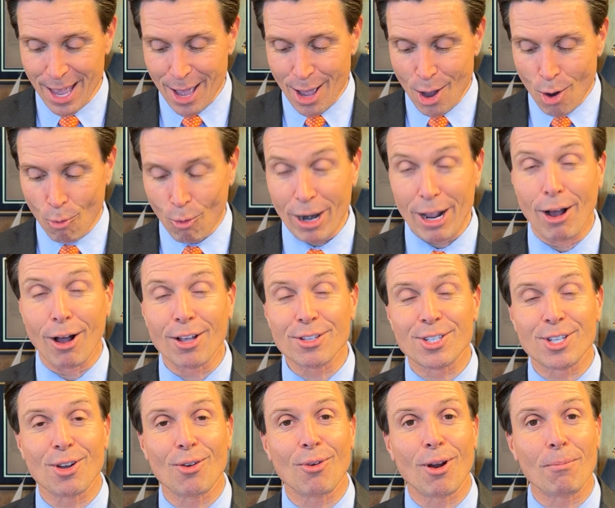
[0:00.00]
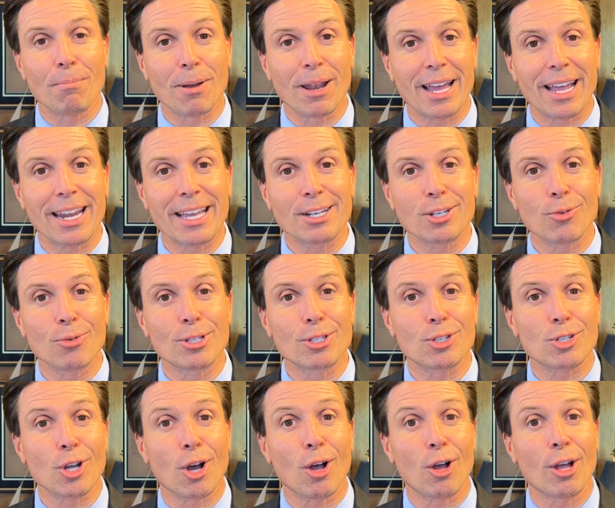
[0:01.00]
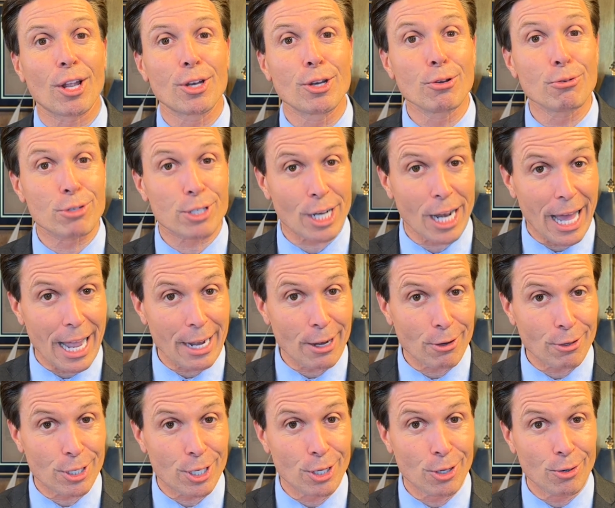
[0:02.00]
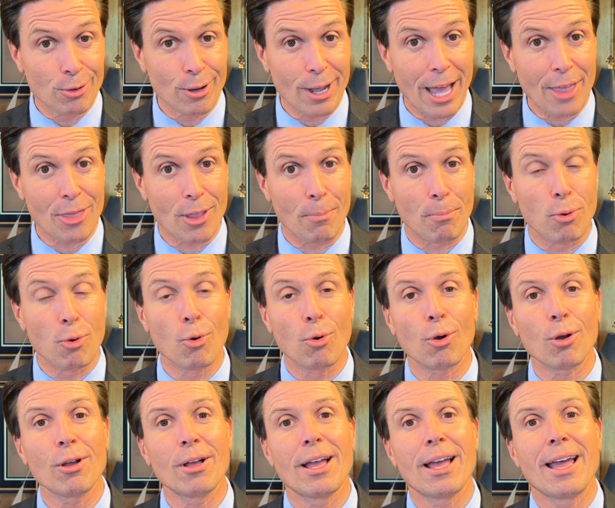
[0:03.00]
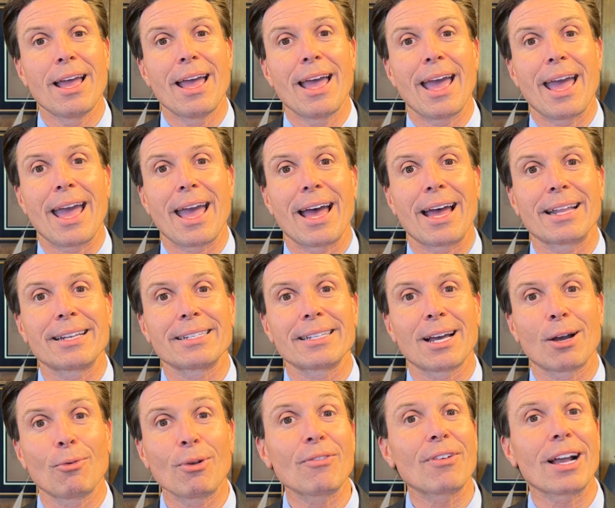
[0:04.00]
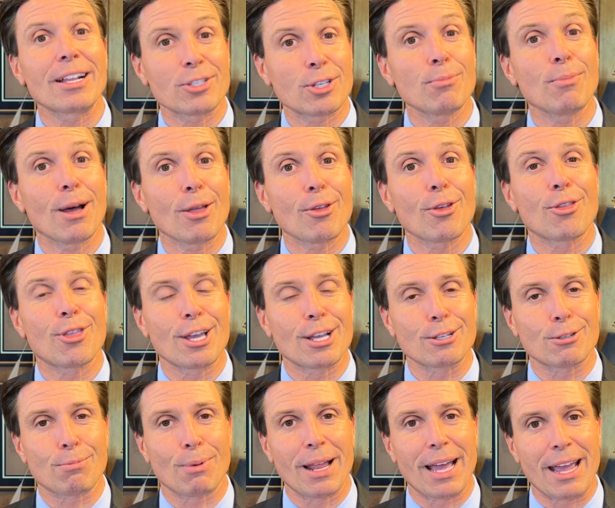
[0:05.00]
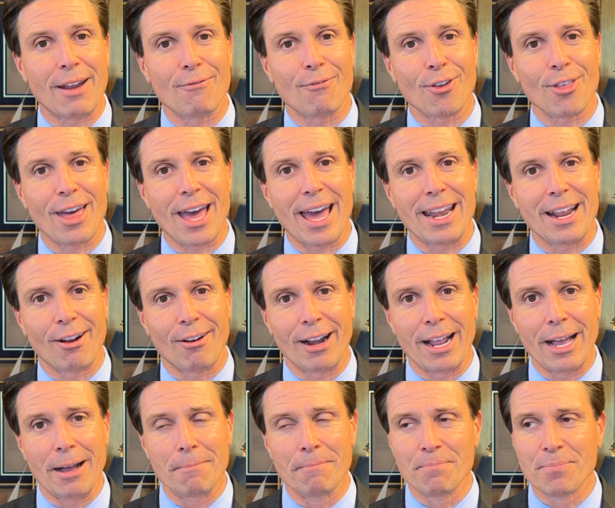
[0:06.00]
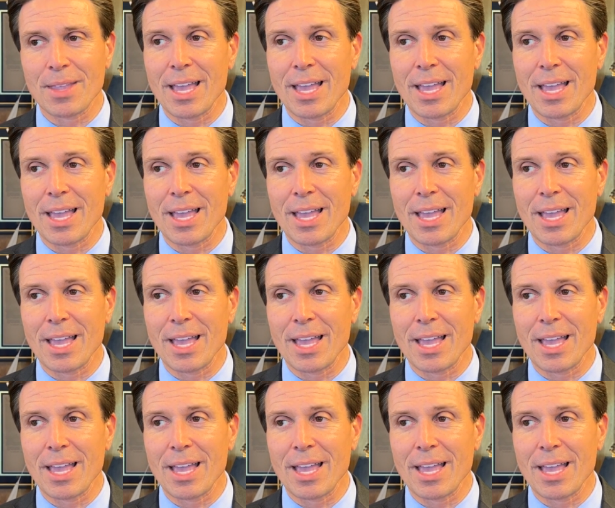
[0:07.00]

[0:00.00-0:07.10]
We also are planning to install a new slide or two at the pool, and we've got some other things planned for that area.